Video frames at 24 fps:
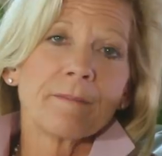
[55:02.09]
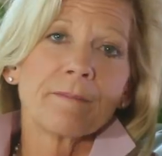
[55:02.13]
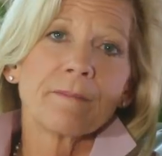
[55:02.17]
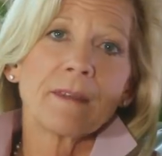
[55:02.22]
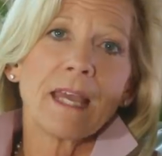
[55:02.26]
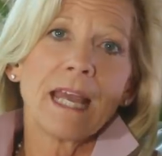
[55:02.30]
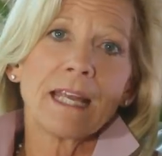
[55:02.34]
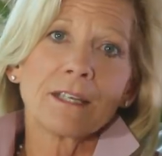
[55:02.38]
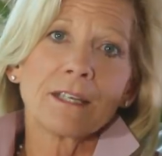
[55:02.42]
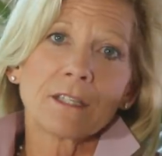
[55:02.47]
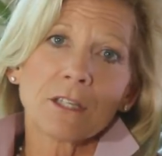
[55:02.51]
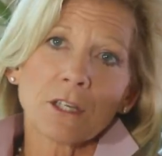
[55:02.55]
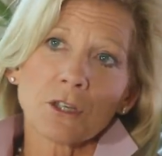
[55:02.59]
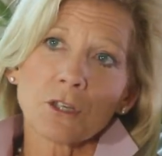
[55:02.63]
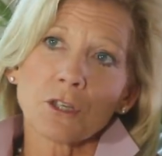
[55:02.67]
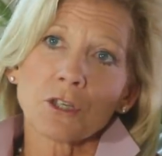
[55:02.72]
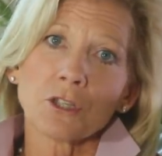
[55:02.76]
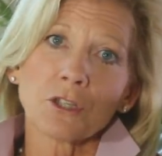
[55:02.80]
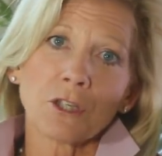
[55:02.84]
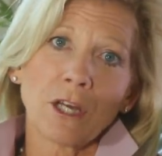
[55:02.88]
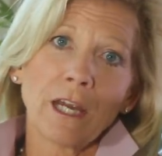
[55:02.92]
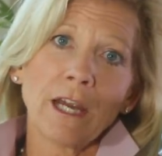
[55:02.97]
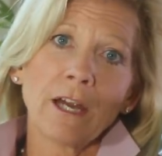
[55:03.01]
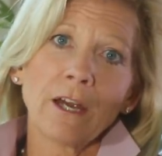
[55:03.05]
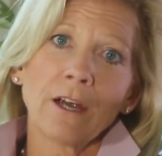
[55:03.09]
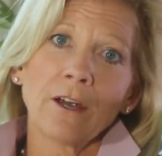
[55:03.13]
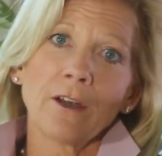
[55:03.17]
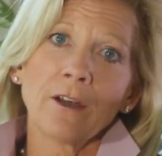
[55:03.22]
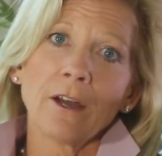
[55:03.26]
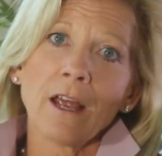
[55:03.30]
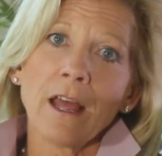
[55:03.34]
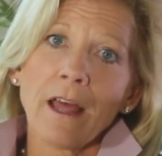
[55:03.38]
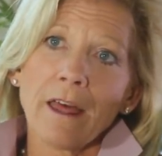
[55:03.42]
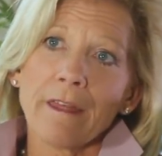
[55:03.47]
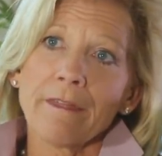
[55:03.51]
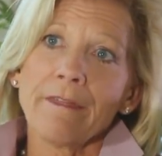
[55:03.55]
and to share
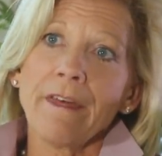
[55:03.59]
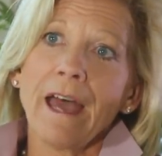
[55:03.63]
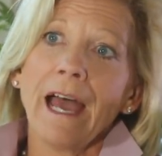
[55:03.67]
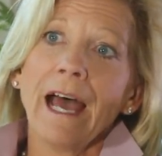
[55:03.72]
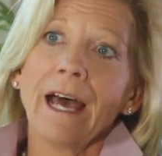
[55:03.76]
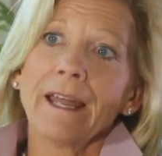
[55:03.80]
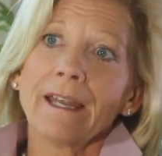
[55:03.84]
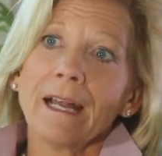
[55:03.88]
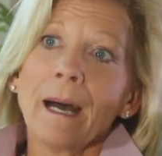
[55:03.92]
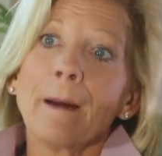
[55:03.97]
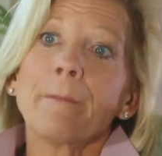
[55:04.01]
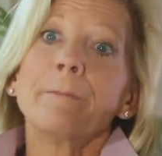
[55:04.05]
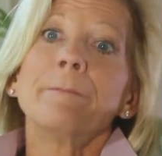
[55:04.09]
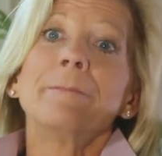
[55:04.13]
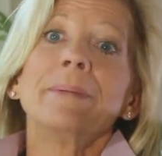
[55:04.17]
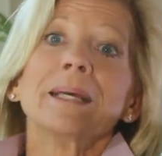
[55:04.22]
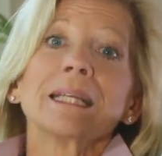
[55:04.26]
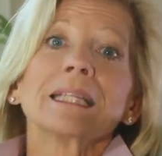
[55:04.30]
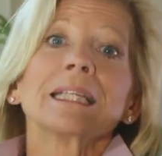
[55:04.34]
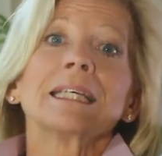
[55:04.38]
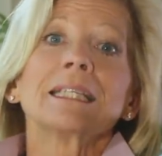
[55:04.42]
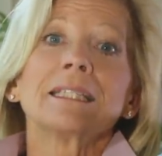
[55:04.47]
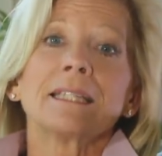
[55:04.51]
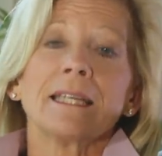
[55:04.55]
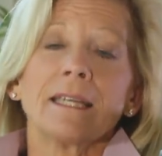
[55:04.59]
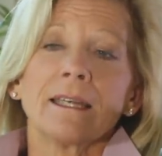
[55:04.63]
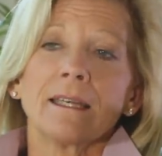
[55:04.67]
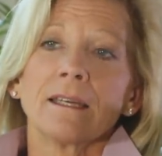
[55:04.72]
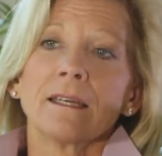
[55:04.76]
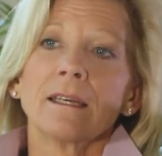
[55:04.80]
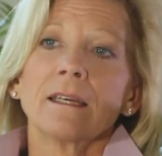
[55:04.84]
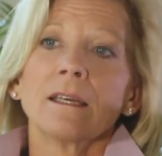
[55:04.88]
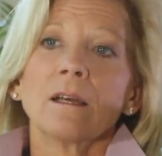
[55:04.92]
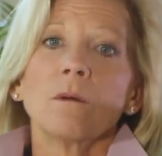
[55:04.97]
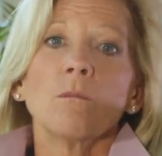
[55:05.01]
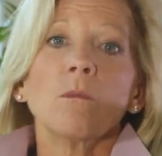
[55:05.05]
that ability
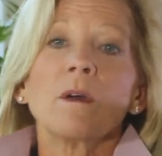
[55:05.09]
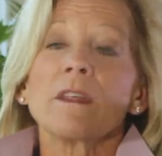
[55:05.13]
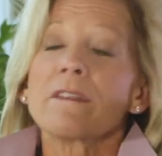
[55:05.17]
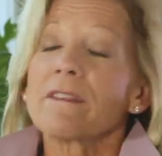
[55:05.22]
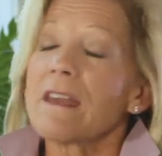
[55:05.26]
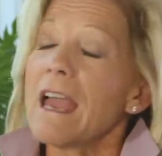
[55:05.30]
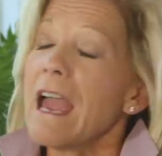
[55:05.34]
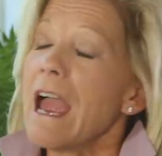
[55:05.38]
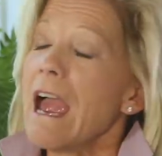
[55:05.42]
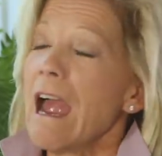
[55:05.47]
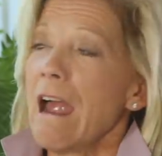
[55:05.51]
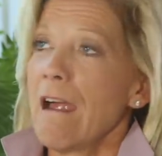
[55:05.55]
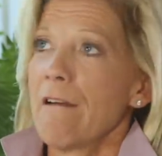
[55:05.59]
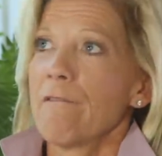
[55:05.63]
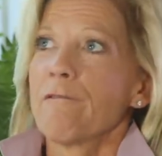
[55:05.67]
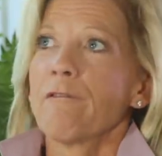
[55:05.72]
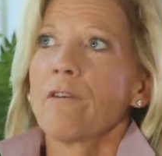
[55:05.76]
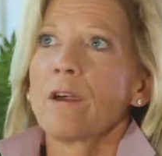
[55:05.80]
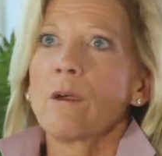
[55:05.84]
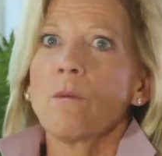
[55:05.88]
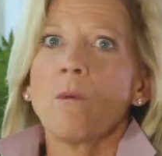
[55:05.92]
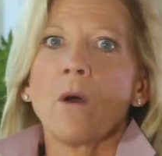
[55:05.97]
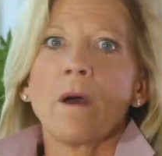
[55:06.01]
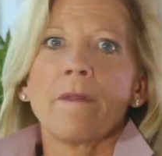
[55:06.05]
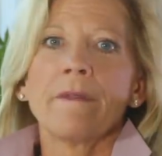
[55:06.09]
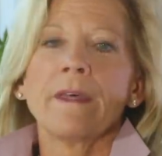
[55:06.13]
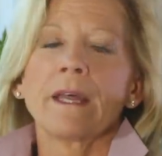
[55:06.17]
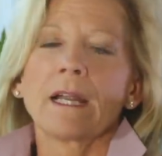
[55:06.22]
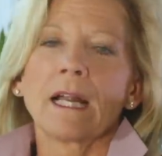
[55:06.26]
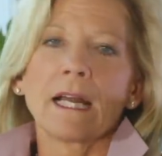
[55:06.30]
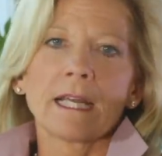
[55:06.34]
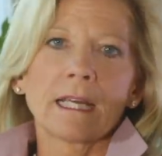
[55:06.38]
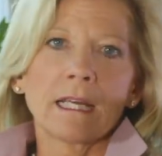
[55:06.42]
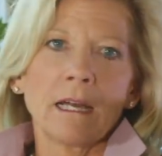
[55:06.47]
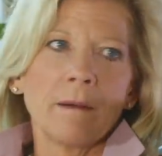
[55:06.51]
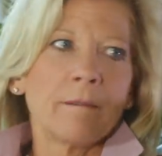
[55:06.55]
with everyone that
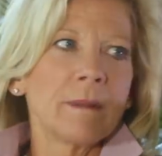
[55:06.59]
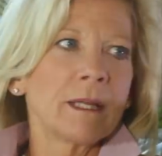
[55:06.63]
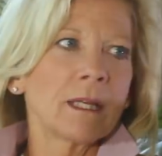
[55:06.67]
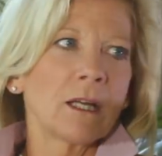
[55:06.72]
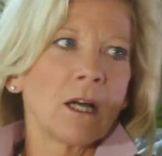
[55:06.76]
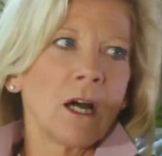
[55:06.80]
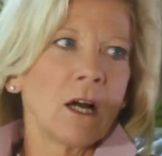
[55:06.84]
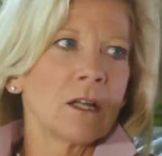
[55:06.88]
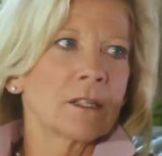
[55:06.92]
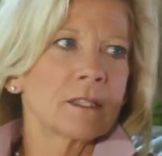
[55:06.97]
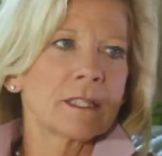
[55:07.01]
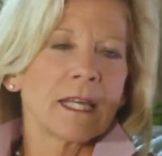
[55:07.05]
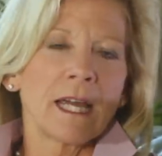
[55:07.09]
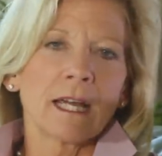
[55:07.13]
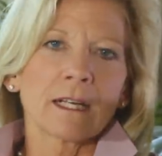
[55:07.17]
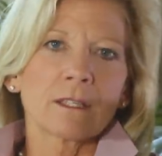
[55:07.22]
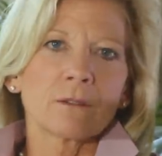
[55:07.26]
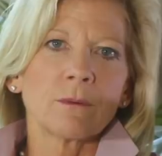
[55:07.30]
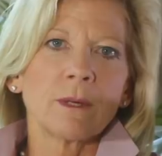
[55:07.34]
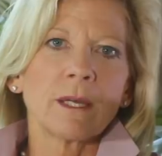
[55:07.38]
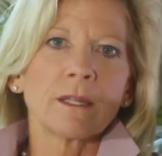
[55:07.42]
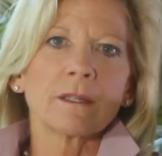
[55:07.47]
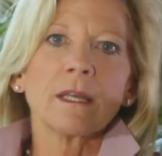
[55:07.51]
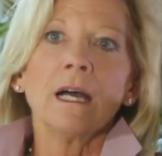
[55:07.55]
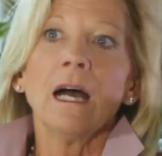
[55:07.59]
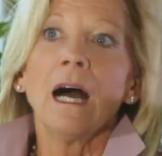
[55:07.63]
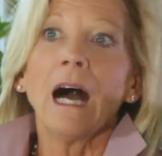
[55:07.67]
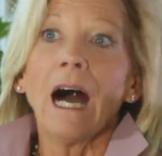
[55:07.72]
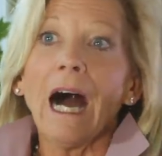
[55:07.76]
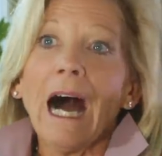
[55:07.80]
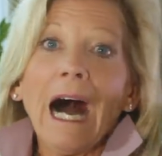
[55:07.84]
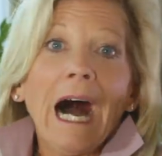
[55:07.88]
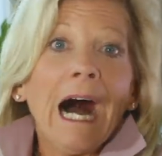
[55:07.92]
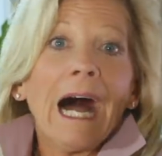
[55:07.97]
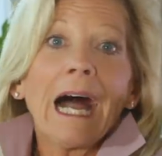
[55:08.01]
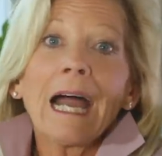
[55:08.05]
I come in contact with.
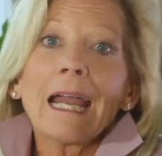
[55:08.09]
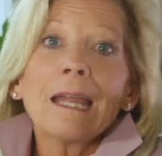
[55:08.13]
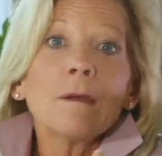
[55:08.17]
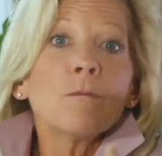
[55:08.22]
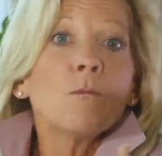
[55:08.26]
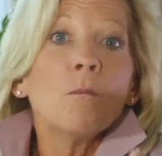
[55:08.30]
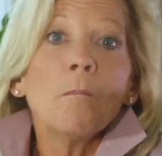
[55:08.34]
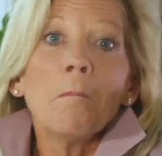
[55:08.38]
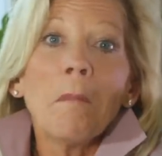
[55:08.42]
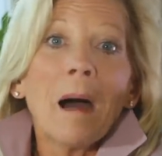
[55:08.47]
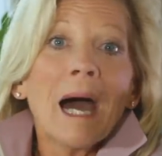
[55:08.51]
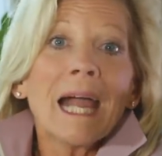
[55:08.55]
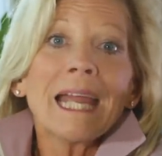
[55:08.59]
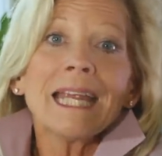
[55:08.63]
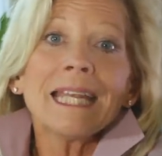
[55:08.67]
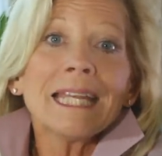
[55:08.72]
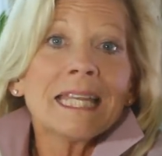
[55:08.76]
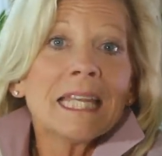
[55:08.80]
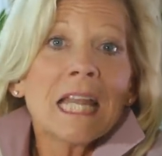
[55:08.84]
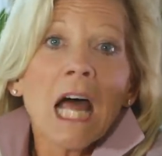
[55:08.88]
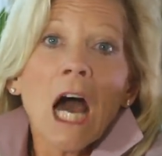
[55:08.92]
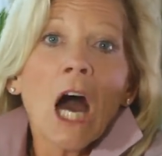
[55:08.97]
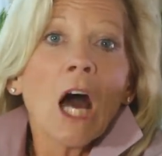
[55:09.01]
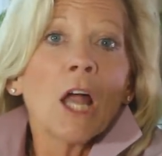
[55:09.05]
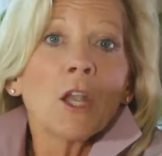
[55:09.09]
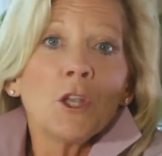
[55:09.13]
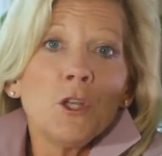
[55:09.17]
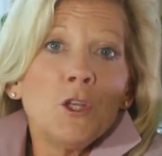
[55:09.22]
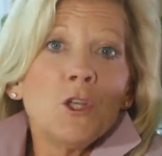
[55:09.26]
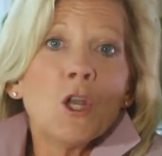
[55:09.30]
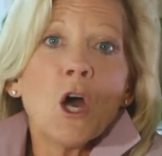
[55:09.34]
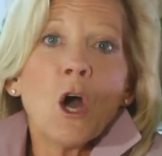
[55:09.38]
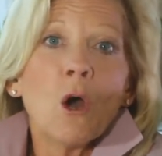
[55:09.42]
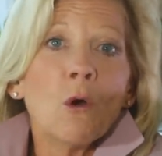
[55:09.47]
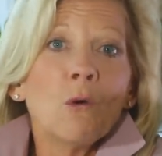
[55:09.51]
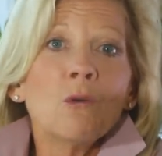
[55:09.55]
I might not
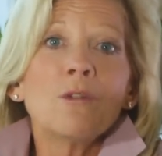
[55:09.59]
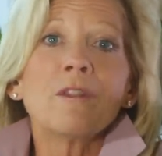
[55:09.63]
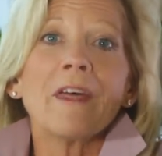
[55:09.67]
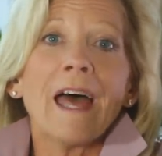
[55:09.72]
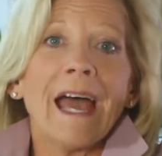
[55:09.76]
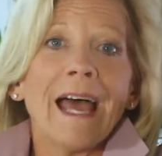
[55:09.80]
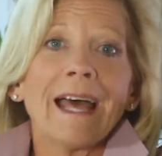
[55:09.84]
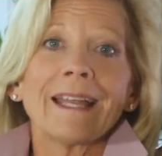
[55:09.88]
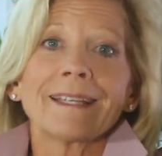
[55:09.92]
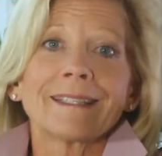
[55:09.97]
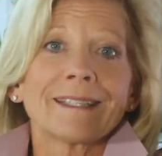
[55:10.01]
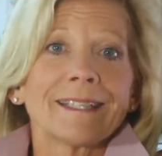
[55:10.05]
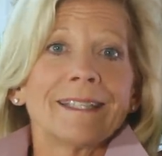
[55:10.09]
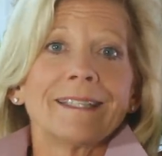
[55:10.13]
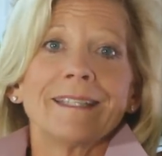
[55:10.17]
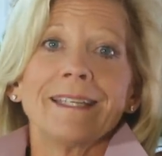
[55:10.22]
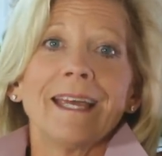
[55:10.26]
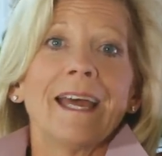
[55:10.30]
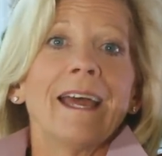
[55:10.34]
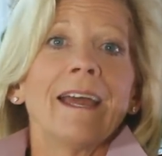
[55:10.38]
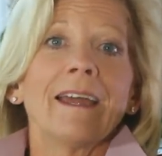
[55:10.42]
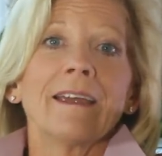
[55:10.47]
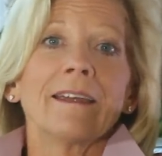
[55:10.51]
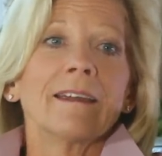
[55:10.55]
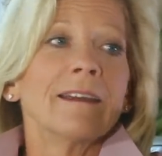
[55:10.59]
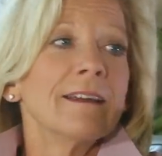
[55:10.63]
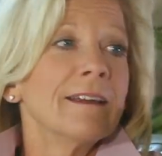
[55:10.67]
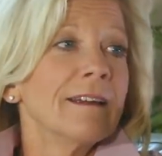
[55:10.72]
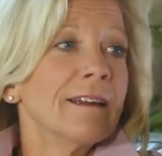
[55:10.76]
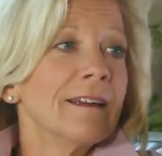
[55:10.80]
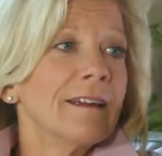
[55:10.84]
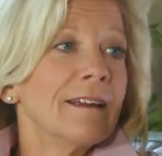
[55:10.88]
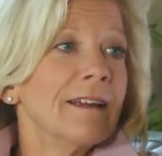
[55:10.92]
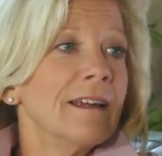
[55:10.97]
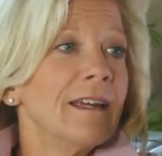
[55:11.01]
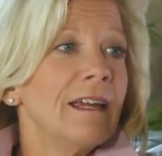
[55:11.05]
know that today
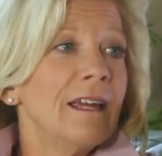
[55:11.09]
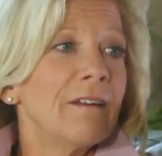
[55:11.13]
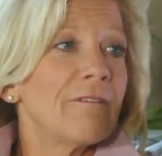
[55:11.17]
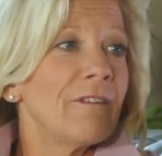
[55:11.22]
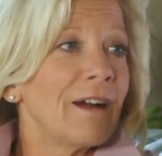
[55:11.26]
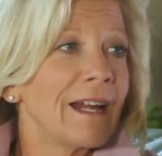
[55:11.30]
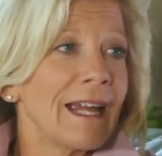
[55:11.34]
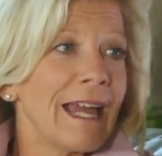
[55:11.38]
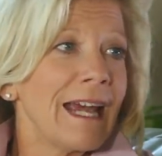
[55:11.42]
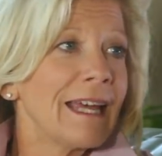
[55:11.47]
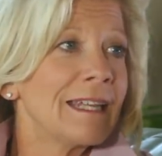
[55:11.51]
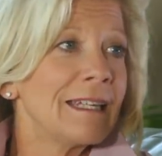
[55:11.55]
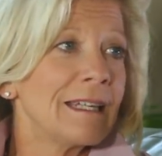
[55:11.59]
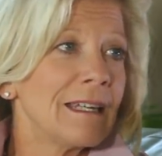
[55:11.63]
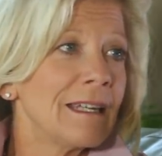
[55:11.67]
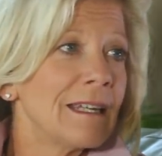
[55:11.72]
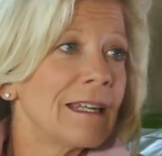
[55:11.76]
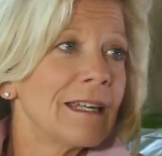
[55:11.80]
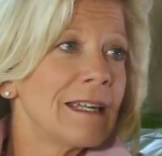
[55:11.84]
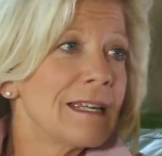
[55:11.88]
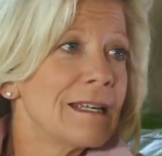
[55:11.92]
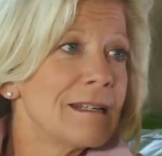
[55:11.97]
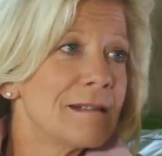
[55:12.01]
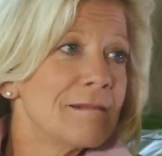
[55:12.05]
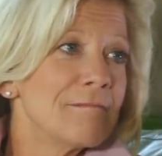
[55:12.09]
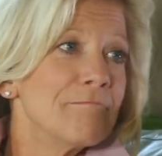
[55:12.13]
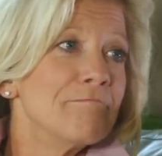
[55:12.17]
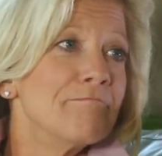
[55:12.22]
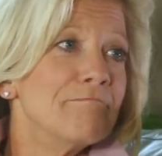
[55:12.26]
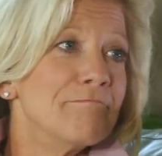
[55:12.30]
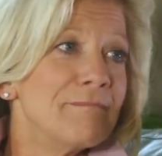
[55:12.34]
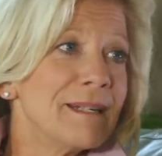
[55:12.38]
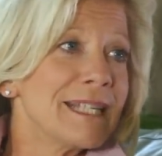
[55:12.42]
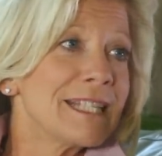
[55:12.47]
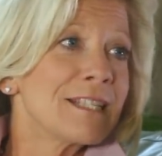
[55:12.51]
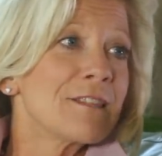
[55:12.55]
if I hadn't
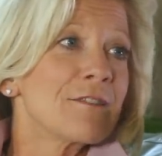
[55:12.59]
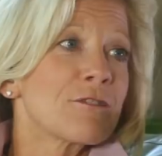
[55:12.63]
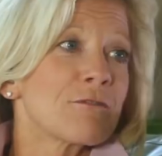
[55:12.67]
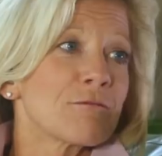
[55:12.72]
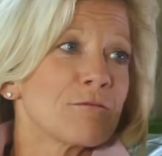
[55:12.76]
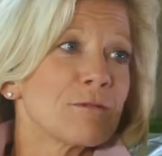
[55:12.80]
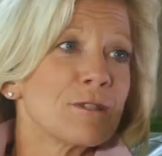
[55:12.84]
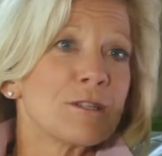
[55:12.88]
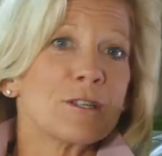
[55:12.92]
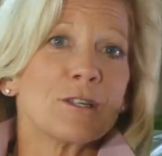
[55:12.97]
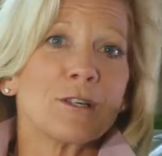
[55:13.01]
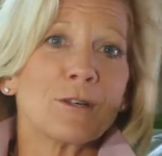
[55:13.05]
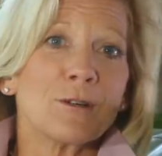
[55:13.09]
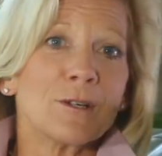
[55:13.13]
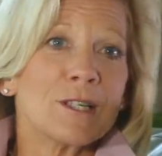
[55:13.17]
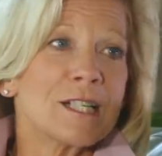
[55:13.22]
been through